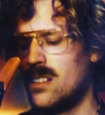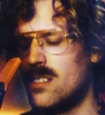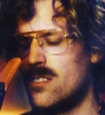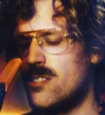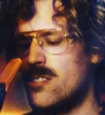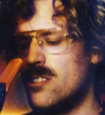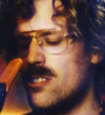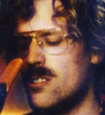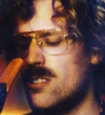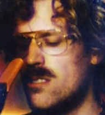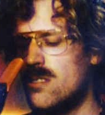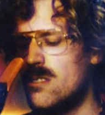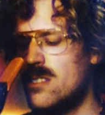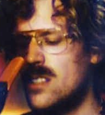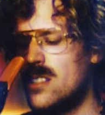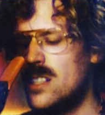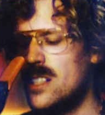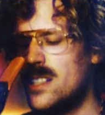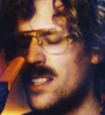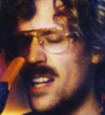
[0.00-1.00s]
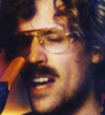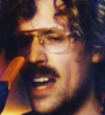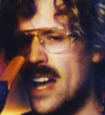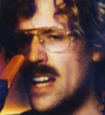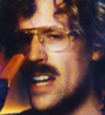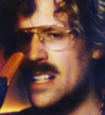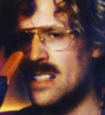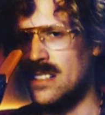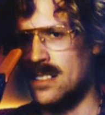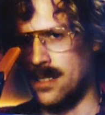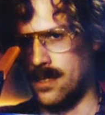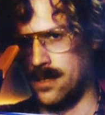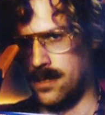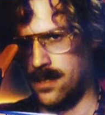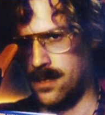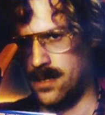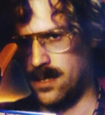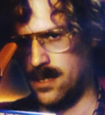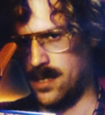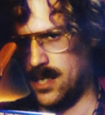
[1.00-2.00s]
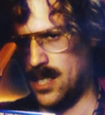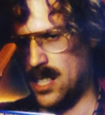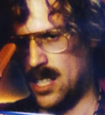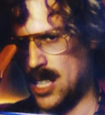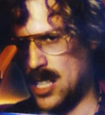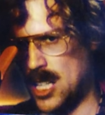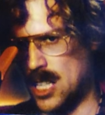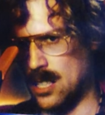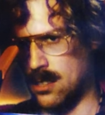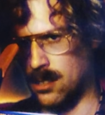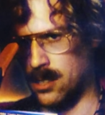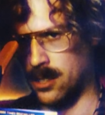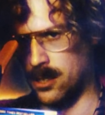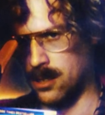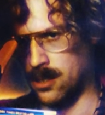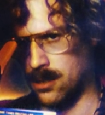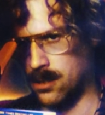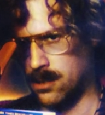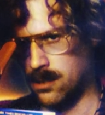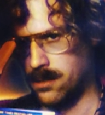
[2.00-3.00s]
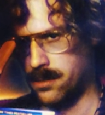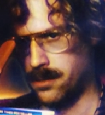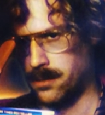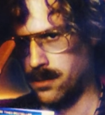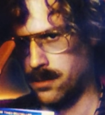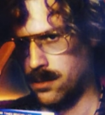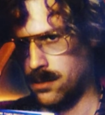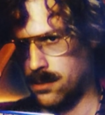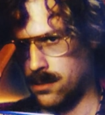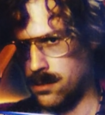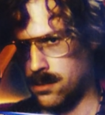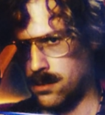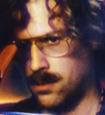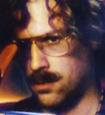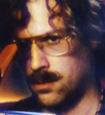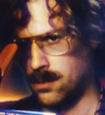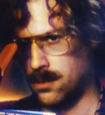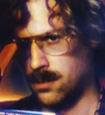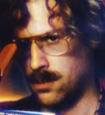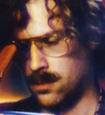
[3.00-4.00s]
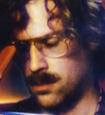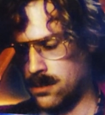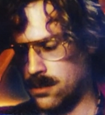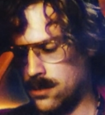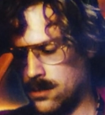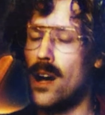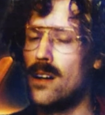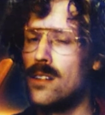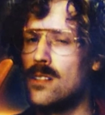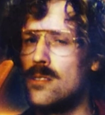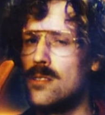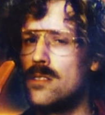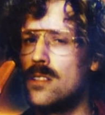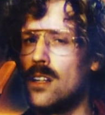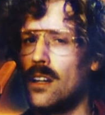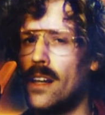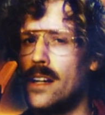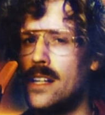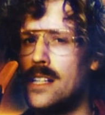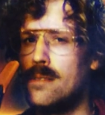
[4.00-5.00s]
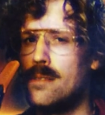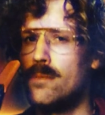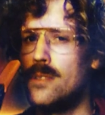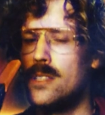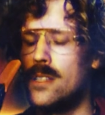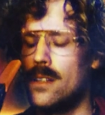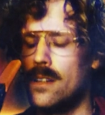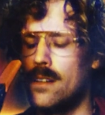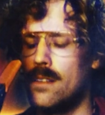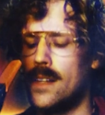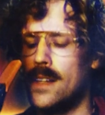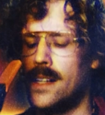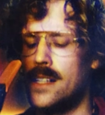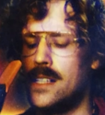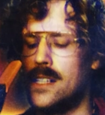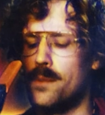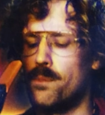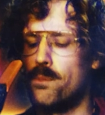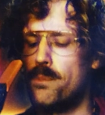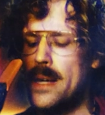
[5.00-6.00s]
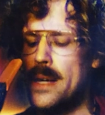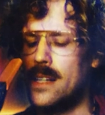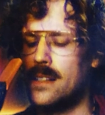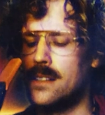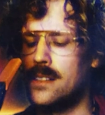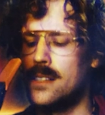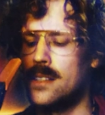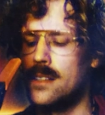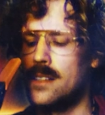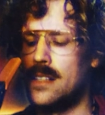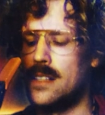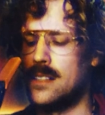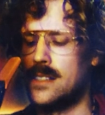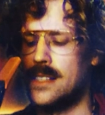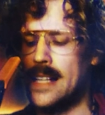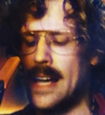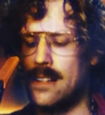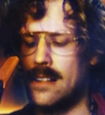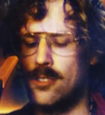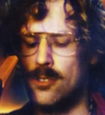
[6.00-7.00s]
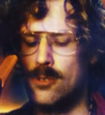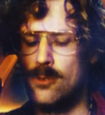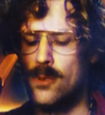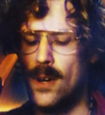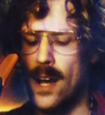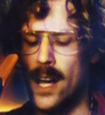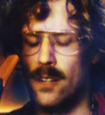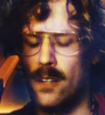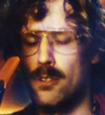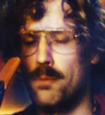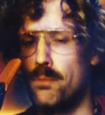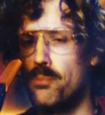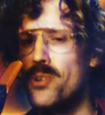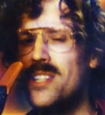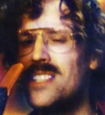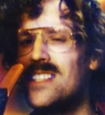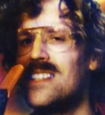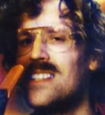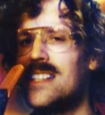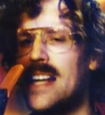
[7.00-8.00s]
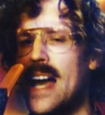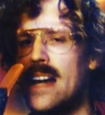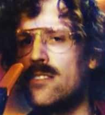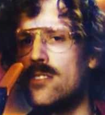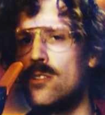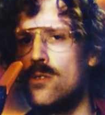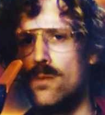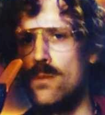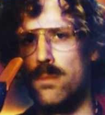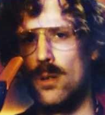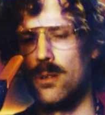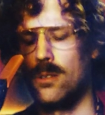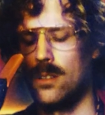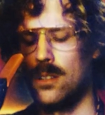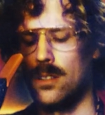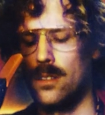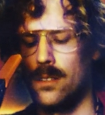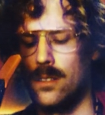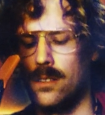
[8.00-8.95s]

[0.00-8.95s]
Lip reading: Juries hate Hitler. Rocco claimed that he had picked his tattoo out of a prison tattoo book.